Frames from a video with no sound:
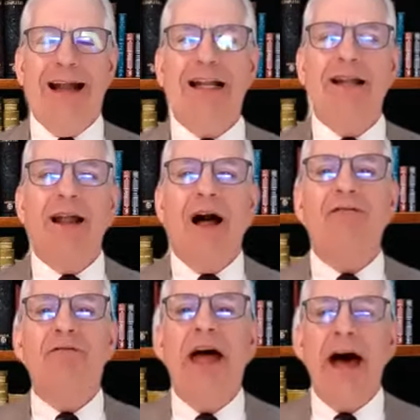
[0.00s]
I
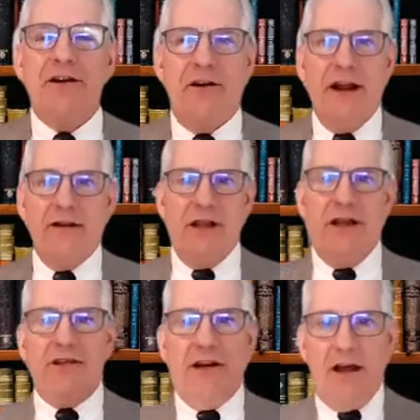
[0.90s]
love that
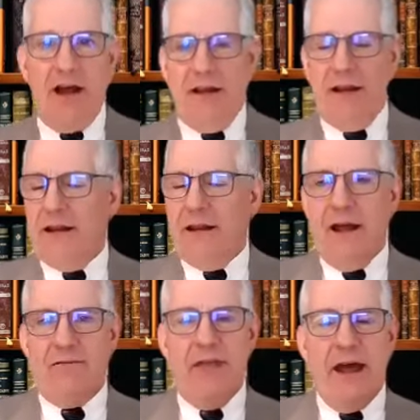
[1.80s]
translation. I
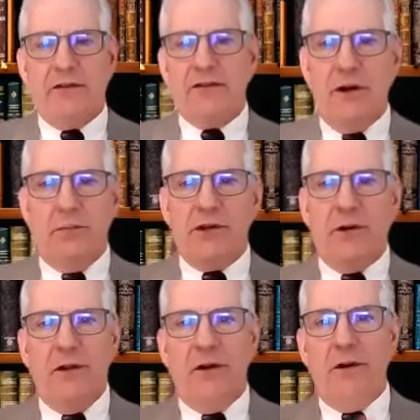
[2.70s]
love that
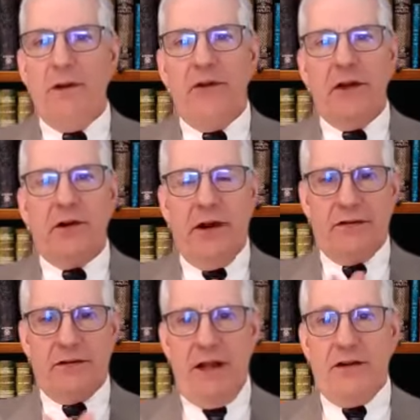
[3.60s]
scripture in the New Living
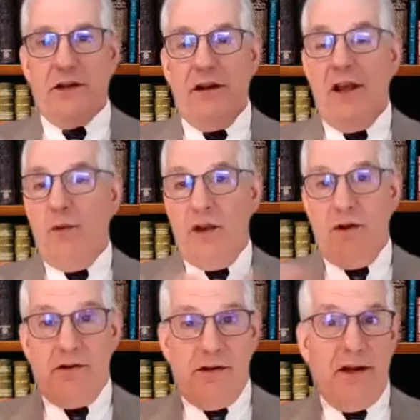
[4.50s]
Translation.
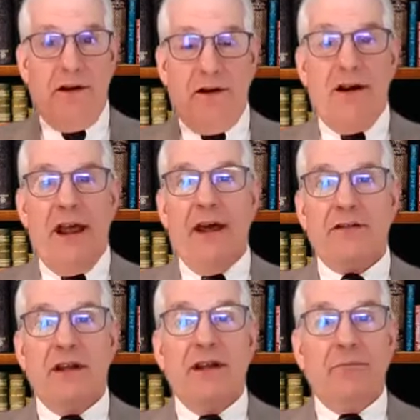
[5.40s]
We usually hear it
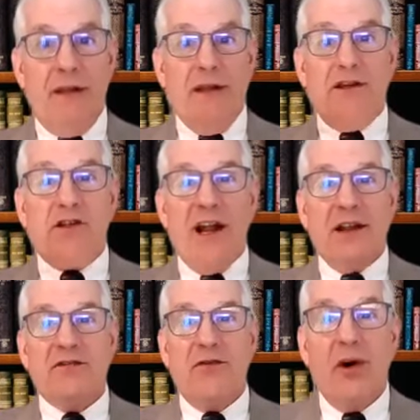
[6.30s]
as be
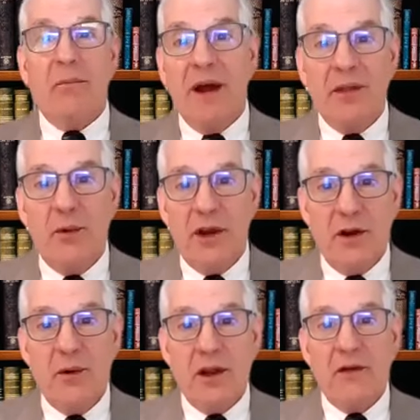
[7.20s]
transformed by the
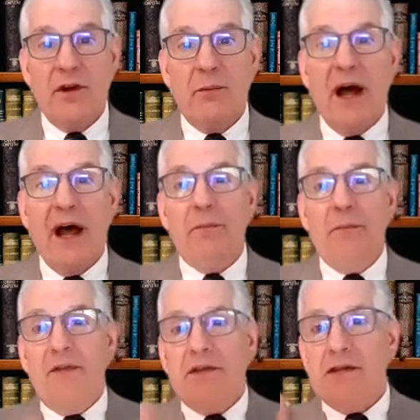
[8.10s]
renewing of your
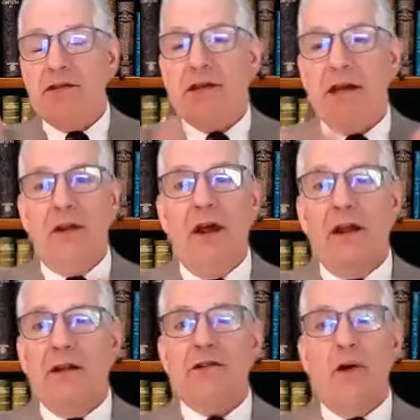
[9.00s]
mind, but this is said
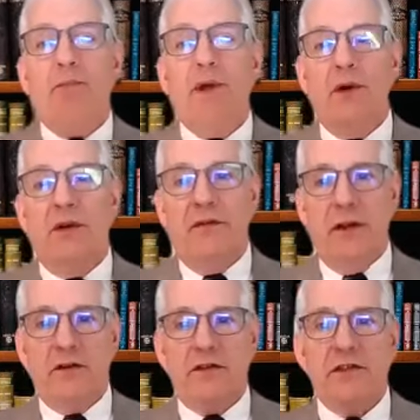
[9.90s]
so
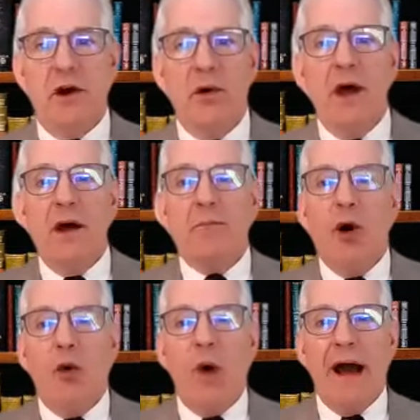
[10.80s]
beautifully and so
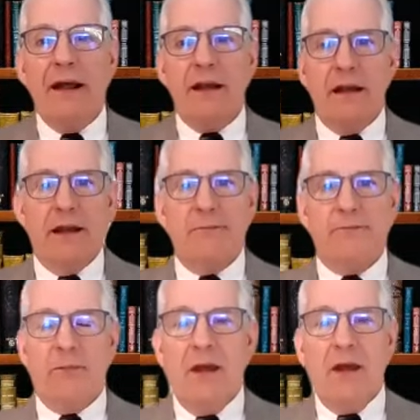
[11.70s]

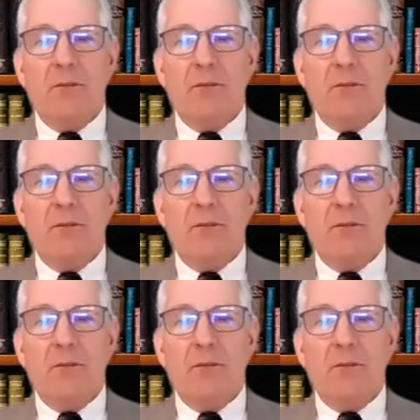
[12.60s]
poetically.